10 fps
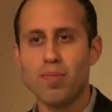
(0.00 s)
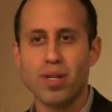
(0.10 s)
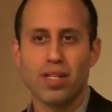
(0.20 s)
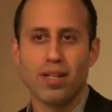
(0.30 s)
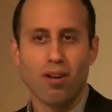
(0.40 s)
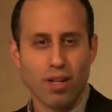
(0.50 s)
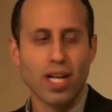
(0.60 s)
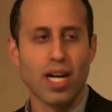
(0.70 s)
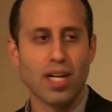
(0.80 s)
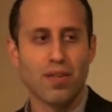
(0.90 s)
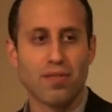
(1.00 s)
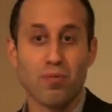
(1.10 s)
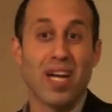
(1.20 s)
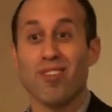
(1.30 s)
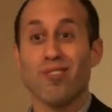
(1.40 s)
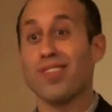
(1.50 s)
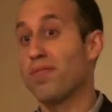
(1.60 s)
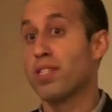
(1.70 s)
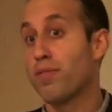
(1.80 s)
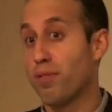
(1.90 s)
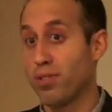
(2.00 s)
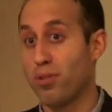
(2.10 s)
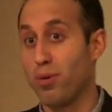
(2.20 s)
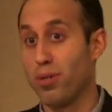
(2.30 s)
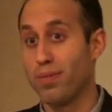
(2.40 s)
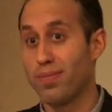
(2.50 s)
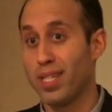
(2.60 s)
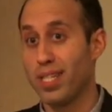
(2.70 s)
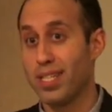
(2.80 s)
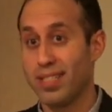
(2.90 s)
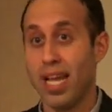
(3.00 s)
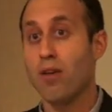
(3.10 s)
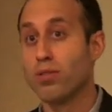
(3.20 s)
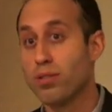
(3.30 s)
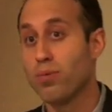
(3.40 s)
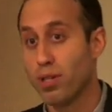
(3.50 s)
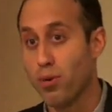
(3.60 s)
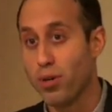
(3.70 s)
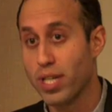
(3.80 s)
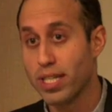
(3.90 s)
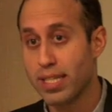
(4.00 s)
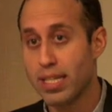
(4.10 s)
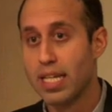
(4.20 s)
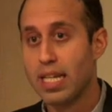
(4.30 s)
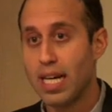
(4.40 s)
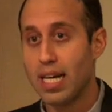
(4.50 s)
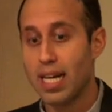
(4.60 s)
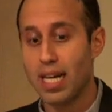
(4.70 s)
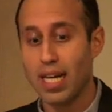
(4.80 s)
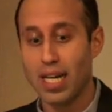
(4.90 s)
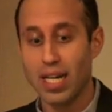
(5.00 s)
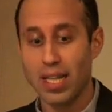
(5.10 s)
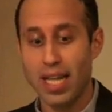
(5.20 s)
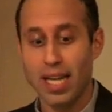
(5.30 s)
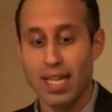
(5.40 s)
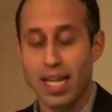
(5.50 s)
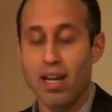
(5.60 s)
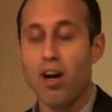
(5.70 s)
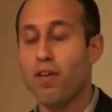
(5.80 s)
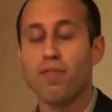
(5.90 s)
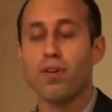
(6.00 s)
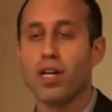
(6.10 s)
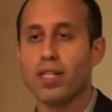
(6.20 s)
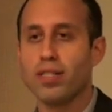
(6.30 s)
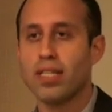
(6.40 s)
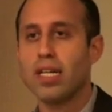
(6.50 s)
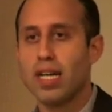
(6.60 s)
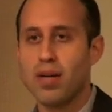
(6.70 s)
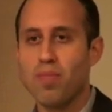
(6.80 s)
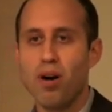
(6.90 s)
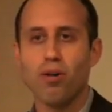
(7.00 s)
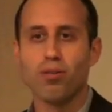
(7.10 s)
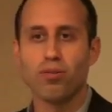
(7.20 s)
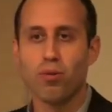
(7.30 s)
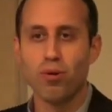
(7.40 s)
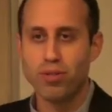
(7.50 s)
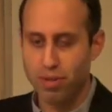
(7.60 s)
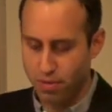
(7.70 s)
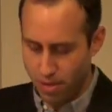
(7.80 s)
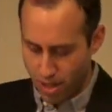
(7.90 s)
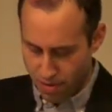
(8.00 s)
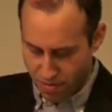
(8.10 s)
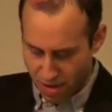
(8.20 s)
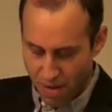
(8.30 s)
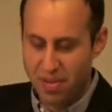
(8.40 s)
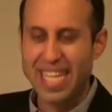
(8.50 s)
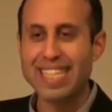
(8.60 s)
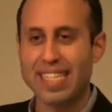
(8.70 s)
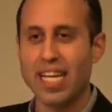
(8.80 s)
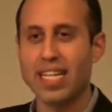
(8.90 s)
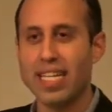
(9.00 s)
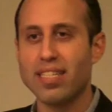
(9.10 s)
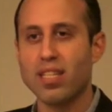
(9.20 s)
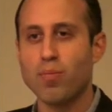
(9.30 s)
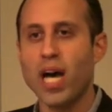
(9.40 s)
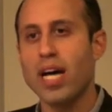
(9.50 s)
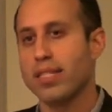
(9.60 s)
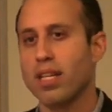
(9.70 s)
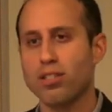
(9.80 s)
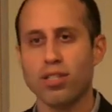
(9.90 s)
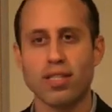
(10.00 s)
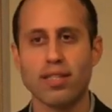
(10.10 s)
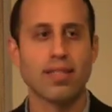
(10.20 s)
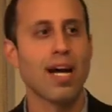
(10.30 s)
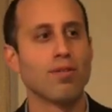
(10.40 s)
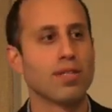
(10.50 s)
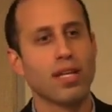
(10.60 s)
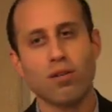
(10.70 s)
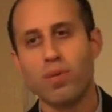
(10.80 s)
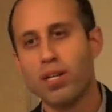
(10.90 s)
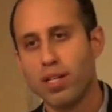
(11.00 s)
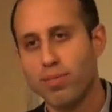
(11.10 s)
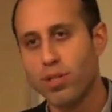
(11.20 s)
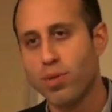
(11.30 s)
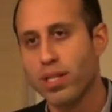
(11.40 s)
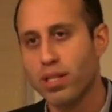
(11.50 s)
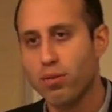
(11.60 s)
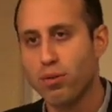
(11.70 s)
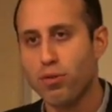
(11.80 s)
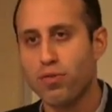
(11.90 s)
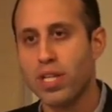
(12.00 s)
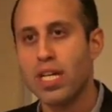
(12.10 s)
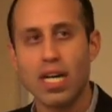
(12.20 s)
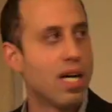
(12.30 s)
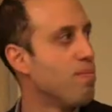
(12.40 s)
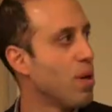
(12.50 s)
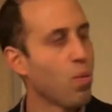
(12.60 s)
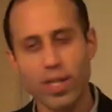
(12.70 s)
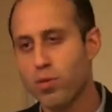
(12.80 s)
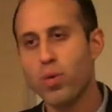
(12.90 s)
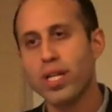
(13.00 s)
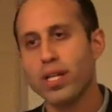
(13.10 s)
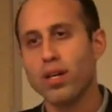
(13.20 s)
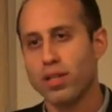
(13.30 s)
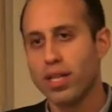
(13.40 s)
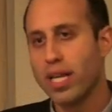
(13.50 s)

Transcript: but archives, records of a different sort, uh, sound recordings uh, that, that offer us um, all sorts of, of, of, insight into the past, not just the sounds that are buried between the grooves, um, but what's written on the